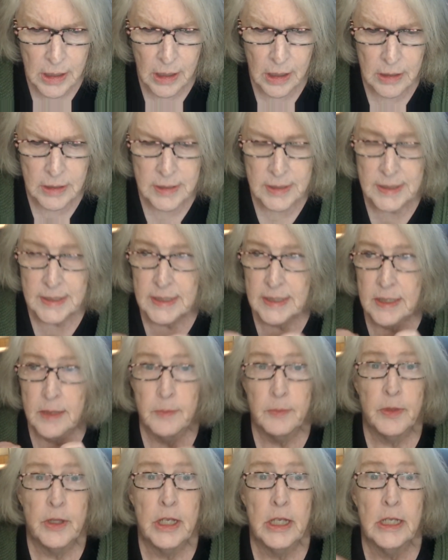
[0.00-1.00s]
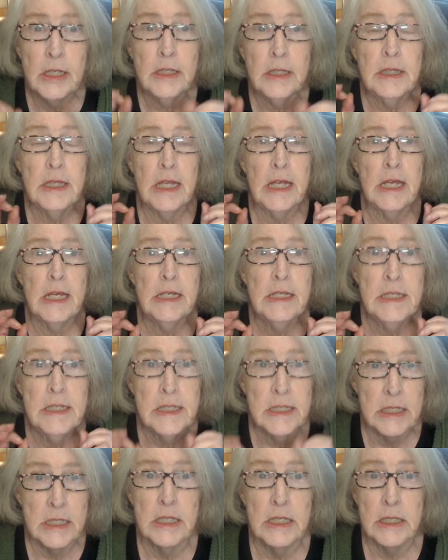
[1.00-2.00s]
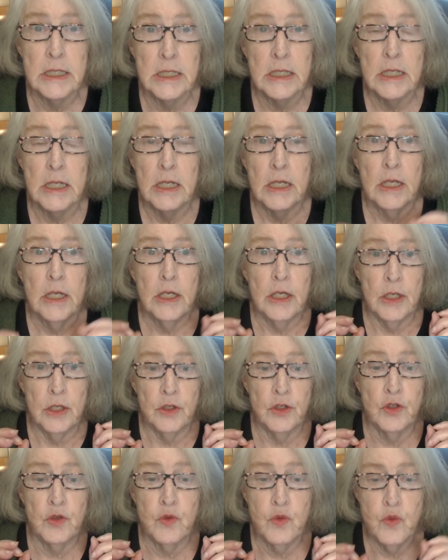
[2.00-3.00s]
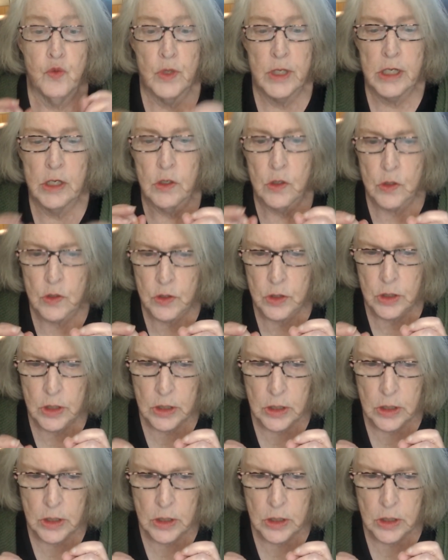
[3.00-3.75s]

Something they did triggered